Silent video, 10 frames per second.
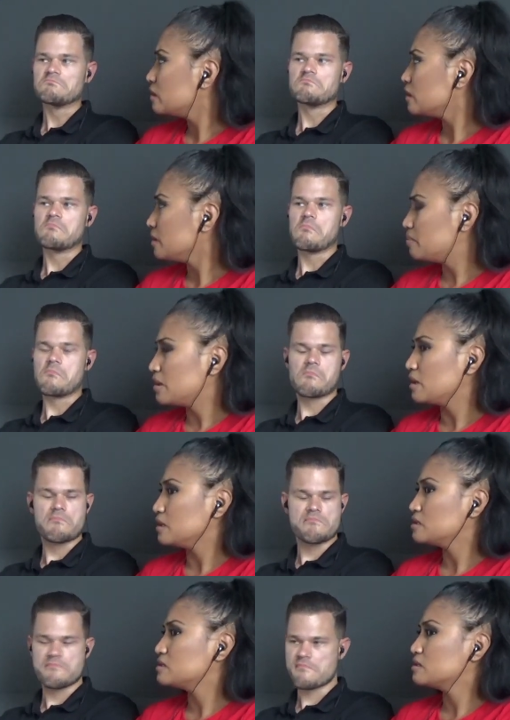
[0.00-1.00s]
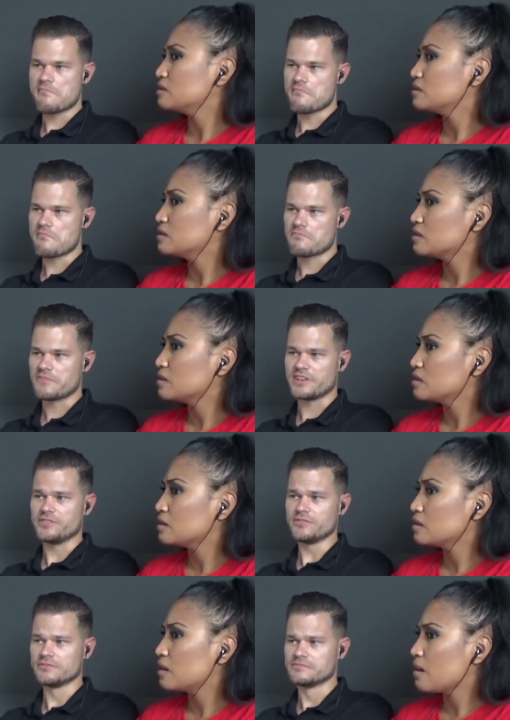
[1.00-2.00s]
Speaker 1: They bite.
Speaker 2: They
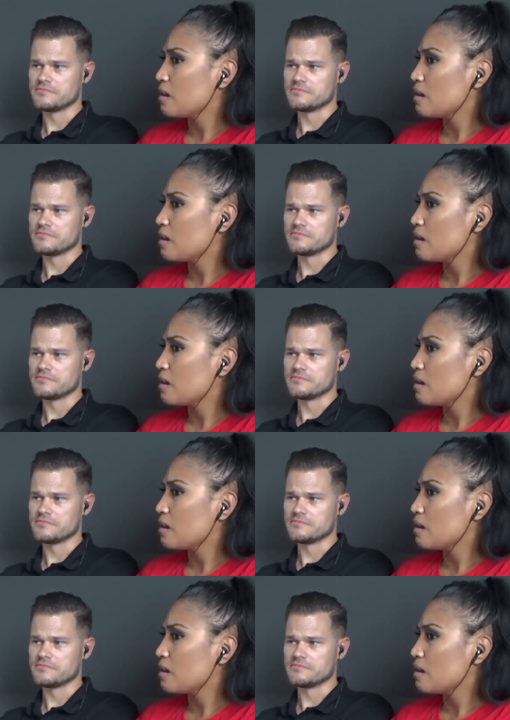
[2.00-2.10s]
do?